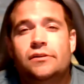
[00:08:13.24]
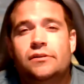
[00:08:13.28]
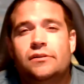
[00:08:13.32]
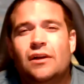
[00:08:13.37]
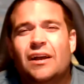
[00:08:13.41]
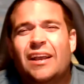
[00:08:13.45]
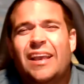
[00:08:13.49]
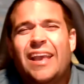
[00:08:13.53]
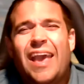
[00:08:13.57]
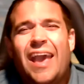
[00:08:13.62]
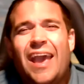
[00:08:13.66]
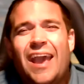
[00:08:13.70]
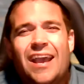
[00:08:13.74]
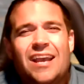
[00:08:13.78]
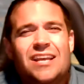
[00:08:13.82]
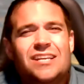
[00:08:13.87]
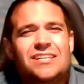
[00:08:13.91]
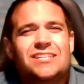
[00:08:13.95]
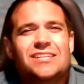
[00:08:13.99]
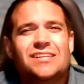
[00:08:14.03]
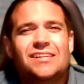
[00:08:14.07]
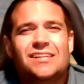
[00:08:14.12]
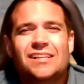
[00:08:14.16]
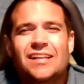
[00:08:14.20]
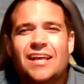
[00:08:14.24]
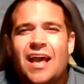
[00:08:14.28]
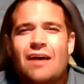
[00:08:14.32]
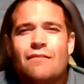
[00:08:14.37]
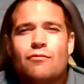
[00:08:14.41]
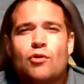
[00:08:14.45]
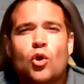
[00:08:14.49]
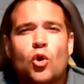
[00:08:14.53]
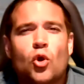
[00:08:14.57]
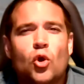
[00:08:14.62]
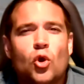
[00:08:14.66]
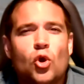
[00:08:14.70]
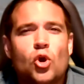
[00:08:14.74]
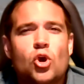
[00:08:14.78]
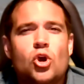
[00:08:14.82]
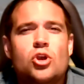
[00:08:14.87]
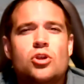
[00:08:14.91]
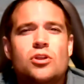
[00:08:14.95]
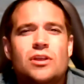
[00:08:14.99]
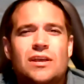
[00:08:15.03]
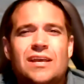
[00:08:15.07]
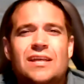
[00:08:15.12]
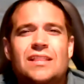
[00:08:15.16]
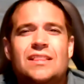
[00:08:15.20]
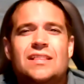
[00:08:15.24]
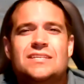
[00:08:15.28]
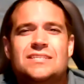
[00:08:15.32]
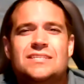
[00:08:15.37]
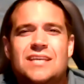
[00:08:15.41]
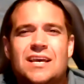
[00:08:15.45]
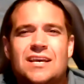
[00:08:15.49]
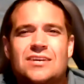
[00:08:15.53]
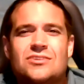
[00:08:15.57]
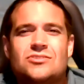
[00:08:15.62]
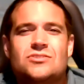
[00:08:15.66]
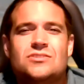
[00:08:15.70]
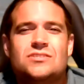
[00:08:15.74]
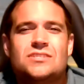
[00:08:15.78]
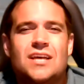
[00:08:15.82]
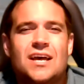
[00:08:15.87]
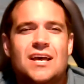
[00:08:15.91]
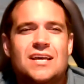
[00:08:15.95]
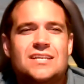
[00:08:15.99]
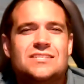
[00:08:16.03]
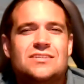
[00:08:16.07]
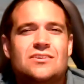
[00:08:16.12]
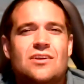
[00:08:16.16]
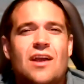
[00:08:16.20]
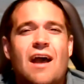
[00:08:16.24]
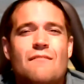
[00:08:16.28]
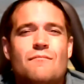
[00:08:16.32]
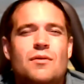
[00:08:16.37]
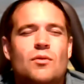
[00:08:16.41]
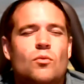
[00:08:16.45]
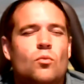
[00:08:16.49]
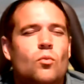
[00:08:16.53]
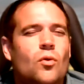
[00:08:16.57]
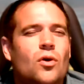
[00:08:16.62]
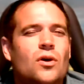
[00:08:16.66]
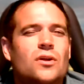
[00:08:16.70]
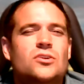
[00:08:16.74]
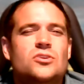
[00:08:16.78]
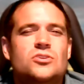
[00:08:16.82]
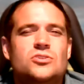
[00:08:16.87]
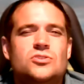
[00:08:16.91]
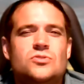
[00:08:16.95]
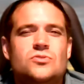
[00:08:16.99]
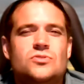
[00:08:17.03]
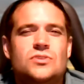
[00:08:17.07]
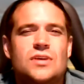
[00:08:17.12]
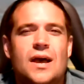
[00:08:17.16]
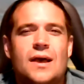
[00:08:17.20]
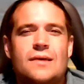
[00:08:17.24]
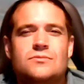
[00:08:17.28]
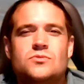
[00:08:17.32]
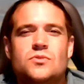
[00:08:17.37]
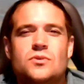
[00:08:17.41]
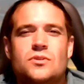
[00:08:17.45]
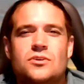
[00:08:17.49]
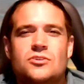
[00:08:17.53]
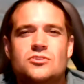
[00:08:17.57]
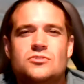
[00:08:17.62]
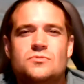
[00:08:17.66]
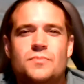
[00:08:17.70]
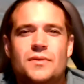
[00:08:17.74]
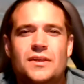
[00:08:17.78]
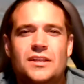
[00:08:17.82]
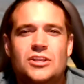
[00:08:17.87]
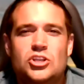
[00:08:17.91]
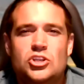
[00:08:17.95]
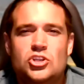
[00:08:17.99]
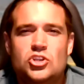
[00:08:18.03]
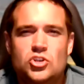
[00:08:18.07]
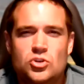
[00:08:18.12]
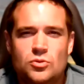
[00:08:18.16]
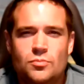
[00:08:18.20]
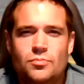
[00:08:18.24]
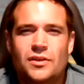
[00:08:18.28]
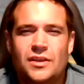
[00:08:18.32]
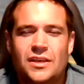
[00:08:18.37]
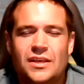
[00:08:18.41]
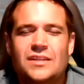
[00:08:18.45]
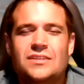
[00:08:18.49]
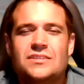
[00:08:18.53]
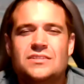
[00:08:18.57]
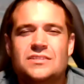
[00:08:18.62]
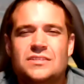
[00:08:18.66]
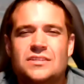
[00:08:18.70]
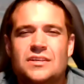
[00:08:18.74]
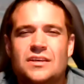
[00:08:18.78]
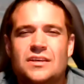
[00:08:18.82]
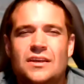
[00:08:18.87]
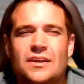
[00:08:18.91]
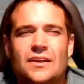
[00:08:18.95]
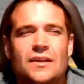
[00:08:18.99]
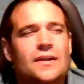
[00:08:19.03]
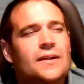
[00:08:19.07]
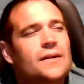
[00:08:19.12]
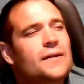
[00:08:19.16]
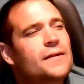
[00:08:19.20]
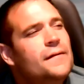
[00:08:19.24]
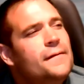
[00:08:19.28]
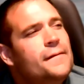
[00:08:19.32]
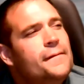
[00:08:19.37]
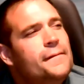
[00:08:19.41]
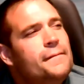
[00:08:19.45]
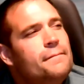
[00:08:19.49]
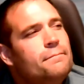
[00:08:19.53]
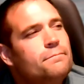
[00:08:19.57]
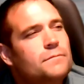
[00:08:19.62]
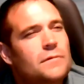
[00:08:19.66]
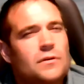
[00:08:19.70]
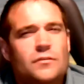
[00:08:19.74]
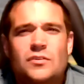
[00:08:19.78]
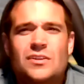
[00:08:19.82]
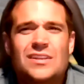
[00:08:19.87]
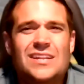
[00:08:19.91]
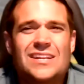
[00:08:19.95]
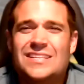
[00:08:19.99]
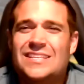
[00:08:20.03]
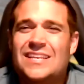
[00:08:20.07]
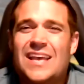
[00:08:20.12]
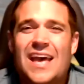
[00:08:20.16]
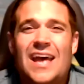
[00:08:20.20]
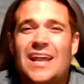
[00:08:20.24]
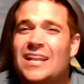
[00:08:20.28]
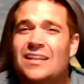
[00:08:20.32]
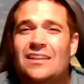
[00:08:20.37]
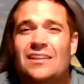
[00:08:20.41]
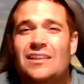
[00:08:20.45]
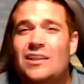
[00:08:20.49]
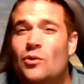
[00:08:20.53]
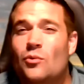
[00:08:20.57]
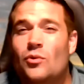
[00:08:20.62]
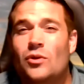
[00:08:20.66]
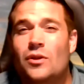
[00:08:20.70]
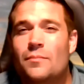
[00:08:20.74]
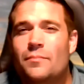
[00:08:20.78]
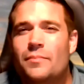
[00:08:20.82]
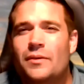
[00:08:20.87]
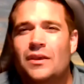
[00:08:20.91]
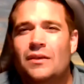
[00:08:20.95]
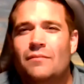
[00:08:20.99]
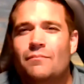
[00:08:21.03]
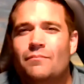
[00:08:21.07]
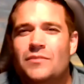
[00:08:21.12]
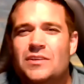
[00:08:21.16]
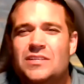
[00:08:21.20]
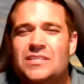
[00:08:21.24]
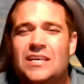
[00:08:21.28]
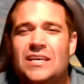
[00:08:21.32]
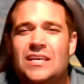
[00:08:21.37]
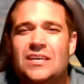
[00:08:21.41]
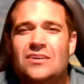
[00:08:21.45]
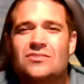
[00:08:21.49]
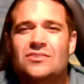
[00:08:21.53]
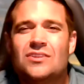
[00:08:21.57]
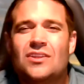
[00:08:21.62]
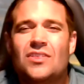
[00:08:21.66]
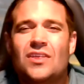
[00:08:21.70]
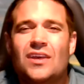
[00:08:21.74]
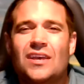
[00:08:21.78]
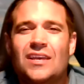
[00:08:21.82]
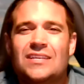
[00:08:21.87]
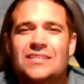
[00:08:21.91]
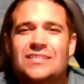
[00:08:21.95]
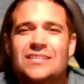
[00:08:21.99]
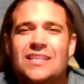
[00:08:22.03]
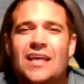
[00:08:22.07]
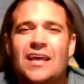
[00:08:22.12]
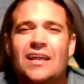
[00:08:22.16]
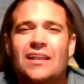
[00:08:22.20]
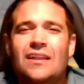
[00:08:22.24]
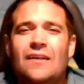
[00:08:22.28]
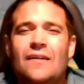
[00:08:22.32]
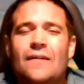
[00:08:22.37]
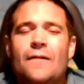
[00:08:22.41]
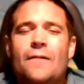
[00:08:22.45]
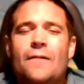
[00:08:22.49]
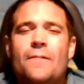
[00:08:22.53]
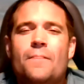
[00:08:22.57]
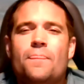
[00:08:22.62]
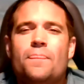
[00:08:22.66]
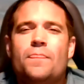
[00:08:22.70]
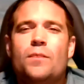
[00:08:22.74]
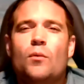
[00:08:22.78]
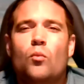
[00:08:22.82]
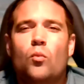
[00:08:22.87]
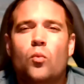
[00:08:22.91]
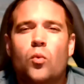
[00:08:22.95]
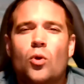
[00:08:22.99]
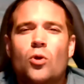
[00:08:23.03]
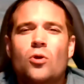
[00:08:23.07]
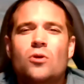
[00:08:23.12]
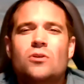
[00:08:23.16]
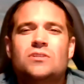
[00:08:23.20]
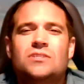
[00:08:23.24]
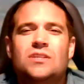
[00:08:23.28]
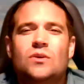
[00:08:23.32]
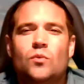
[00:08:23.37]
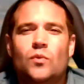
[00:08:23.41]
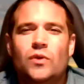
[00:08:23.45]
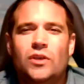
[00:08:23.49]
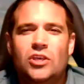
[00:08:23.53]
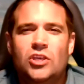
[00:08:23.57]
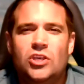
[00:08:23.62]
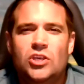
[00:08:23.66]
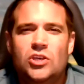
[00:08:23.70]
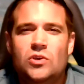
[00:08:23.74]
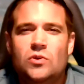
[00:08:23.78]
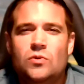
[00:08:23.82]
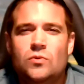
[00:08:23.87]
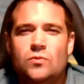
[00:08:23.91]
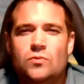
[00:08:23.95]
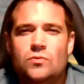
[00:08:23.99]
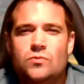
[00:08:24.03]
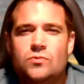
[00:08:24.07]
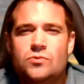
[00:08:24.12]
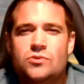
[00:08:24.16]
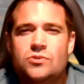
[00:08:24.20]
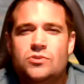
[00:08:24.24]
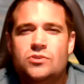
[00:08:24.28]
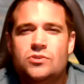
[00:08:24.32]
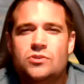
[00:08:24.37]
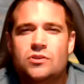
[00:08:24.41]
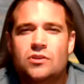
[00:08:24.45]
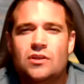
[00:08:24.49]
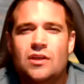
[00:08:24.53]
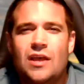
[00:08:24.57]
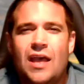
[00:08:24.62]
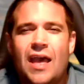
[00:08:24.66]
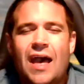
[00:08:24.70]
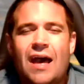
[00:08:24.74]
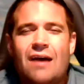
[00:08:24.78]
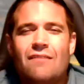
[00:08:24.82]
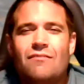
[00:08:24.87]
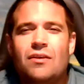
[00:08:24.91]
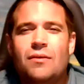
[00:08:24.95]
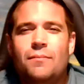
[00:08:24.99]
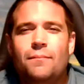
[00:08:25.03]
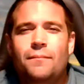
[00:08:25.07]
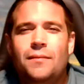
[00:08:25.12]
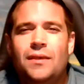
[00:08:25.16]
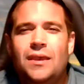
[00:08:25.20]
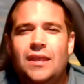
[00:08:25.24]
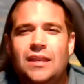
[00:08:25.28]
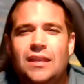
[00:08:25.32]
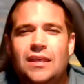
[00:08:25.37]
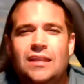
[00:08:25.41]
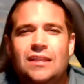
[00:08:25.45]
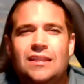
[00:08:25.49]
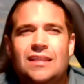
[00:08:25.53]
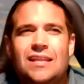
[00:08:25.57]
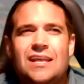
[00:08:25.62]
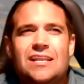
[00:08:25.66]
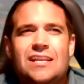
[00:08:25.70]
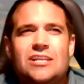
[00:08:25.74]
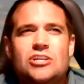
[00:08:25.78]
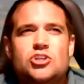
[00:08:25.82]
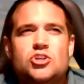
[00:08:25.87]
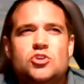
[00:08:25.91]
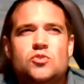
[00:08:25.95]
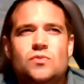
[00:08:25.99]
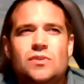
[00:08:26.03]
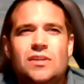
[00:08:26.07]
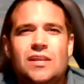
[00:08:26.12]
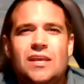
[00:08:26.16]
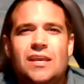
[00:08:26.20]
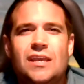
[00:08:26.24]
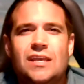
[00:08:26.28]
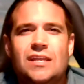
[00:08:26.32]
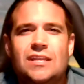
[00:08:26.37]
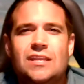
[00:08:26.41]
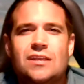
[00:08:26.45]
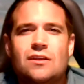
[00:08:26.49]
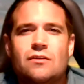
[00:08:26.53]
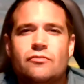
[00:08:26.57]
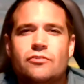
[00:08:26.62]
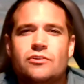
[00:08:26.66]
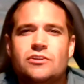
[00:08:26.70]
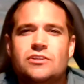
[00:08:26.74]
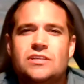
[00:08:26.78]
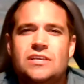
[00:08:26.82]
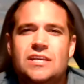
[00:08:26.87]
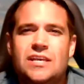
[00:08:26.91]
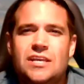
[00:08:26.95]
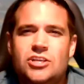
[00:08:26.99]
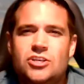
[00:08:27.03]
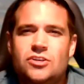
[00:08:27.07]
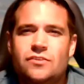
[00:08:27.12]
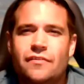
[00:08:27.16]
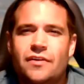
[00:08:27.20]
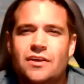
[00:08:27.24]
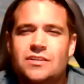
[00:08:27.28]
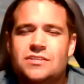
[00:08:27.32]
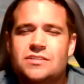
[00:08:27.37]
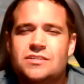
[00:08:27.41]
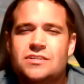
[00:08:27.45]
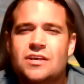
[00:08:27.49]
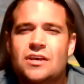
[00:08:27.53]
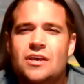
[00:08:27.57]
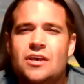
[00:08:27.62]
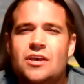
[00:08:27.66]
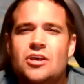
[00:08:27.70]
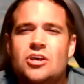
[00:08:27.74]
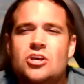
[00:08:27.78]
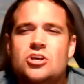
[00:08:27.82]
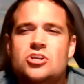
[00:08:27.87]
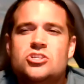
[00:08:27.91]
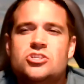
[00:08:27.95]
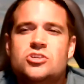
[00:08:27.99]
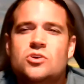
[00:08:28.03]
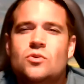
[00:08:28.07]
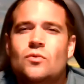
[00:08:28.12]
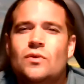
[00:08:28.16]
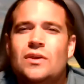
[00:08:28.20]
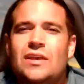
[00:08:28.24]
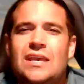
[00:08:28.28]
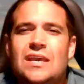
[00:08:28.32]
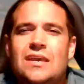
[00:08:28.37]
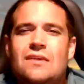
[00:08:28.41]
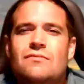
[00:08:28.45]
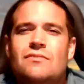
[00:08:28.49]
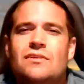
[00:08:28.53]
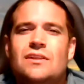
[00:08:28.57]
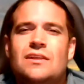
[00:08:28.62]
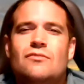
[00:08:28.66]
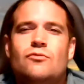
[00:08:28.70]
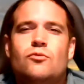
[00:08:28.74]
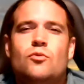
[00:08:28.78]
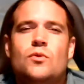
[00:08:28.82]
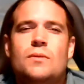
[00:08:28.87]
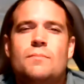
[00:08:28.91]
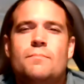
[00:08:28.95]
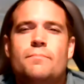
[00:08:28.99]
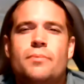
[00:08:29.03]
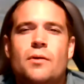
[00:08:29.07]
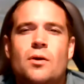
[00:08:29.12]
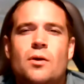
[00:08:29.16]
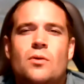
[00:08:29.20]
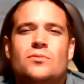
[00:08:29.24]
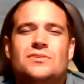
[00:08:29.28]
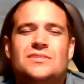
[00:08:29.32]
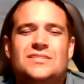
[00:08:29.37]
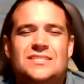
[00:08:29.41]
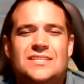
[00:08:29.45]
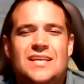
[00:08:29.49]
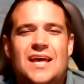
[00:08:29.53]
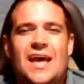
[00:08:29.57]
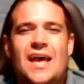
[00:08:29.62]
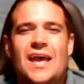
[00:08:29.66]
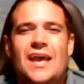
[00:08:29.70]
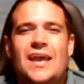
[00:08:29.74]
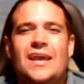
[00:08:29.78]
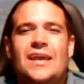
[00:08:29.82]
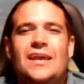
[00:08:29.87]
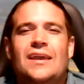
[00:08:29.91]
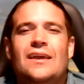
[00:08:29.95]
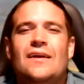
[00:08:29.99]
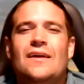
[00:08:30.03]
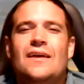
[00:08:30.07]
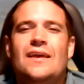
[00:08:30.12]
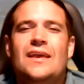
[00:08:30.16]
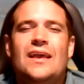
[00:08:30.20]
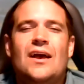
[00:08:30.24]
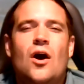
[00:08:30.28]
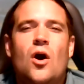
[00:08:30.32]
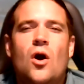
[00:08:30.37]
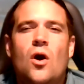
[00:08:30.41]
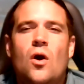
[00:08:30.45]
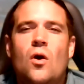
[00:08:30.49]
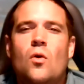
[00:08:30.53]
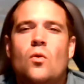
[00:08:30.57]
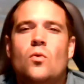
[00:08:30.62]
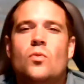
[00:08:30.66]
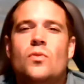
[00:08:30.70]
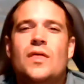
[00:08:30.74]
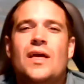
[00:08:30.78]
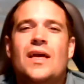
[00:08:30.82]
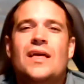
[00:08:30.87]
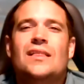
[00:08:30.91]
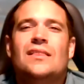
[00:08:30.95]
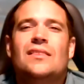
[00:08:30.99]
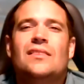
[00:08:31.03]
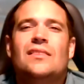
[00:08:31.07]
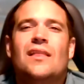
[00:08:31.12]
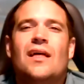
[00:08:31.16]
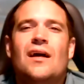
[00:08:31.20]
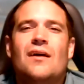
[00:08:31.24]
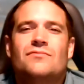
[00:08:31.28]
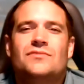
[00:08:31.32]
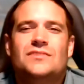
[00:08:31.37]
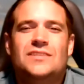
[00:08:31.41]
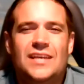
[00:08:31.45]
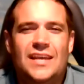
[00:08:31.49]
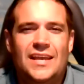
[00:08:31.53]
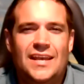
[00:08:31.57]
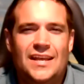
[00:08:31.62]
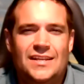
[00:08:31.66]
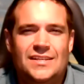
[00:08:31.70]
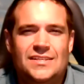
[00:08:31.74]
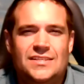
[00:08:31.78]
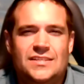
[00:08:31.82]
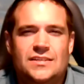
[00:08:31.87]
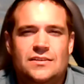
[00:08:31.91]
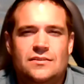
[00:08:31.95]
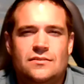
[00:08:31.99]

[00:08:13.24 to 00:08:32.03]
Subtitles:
Occasionally, I've heard in this exercise, there have been 1 or 2 times where there's been duplicates. If you did 10, there wouldn't be. You see, here's the thing, is that the words that we use have a meaning that is unique and different to each of us. So even if we both say, oh, they loved it,